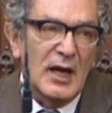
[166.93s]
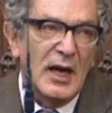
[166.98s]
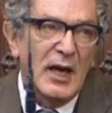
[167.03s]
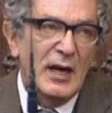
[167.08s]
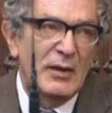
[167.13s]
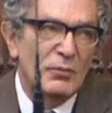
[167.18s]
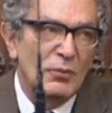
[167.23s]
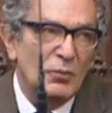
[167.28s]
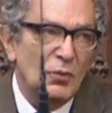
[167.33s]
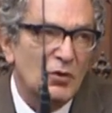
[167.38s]

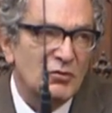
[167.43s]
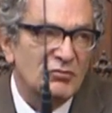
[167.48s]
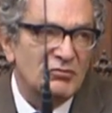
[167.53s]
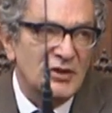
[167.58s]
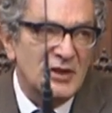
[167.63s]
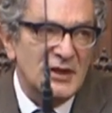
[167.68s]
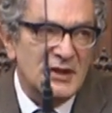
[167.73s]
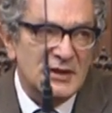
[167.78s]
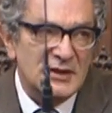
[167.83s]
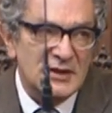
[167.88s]
And what
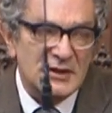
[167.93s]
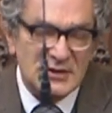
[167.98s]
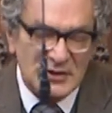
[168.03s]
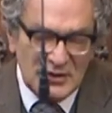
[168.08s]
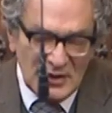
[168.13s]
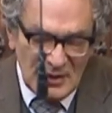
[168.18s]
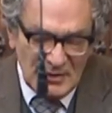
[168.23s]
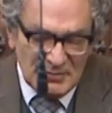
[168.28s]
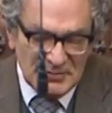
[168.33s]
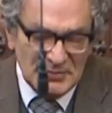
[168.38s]
really
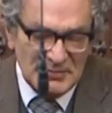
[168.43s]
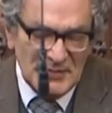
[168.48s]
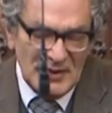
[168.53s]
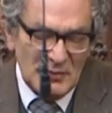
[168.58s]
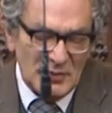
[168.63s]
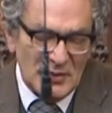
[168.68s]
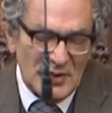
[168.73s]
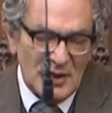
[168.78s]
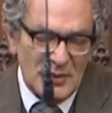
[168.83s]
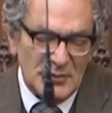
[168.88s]
disturbed
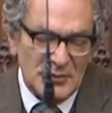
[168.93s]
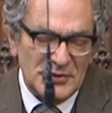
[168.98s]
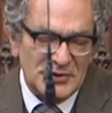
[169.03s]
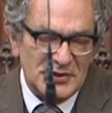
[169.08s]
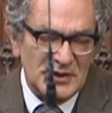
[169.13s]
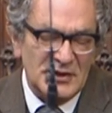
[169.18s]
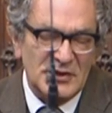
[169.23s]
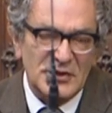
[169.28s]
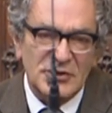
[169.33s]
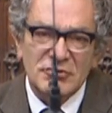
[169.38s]
me when I
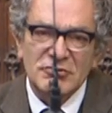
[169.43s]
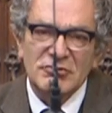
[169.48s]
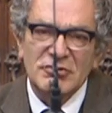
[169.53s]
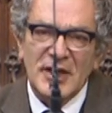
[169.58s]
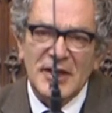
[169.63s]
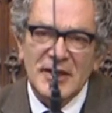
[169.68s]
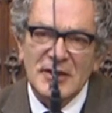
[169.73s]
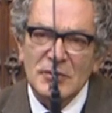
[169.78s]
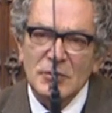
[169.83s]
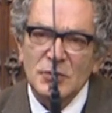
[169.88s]
was in
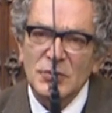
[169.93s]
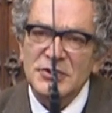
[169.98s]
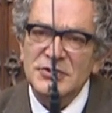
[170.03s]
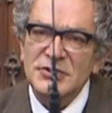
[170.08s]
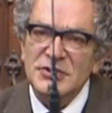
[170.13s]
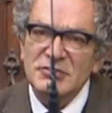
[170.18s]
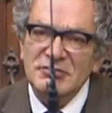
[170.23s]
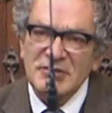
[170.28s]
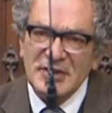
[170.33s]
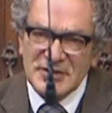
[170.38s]
Ukraine
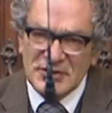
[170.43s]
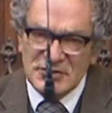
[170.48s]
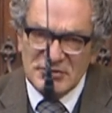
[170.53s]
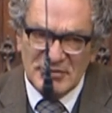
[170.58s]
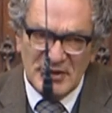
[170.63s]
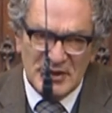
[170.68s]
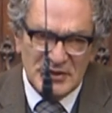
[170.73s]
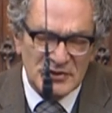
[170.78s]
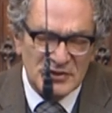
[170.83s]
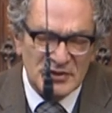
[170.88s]
was the
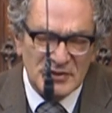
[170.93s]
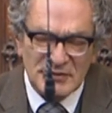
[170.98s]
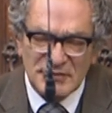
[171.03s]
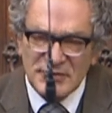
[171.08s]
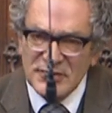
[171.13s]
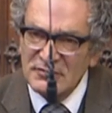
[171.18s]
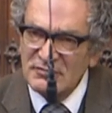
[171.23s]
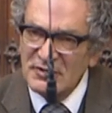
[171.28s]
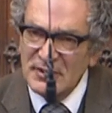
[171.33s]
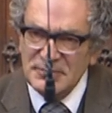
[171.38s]
restoration
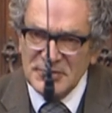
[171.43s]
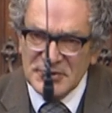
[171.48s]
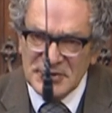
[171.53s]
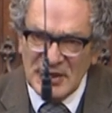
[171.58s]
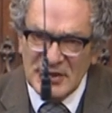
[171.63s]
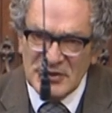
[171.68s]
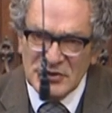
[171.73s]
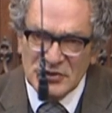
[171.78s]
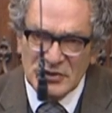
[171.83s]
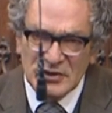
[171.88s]
of the
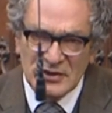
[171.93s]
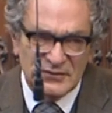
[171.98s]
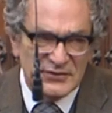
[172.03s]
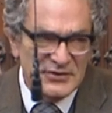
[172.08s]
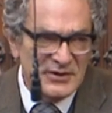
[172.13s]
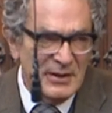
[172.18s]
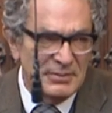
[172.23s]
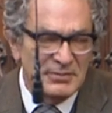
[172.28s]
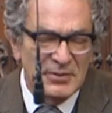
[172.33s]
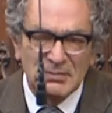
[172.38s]
reputation of
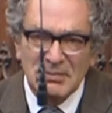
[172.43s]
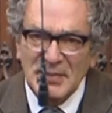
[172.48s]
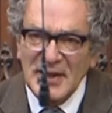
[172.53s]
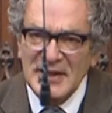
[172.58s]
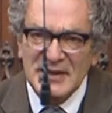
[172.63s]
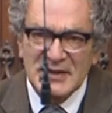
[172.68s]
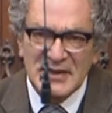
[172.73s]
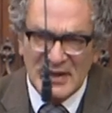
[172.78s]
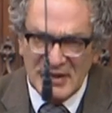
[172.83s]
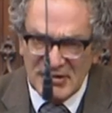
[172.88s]
Stepan
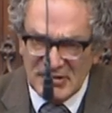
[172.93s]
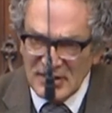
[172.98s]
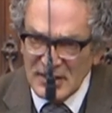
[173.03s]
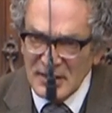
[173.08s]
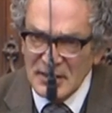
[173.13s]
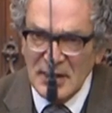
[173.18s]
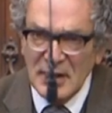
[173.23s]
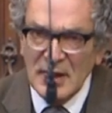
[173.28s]
Bandera.